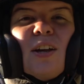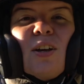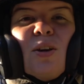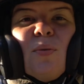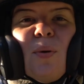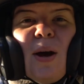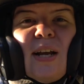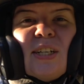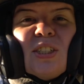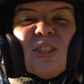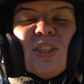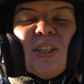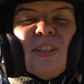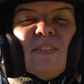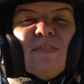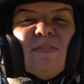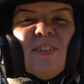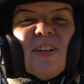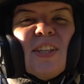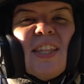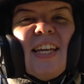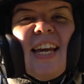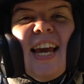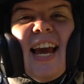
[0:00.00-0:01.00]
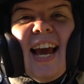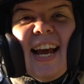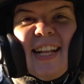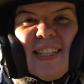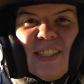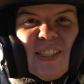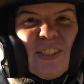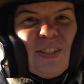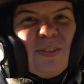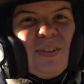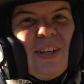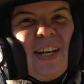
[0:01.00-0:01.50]
Question for the
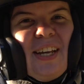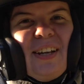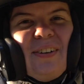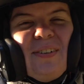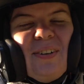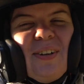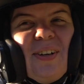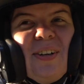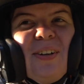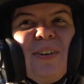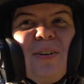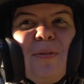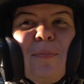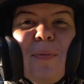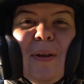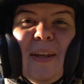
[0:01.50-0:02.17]
end screen crew,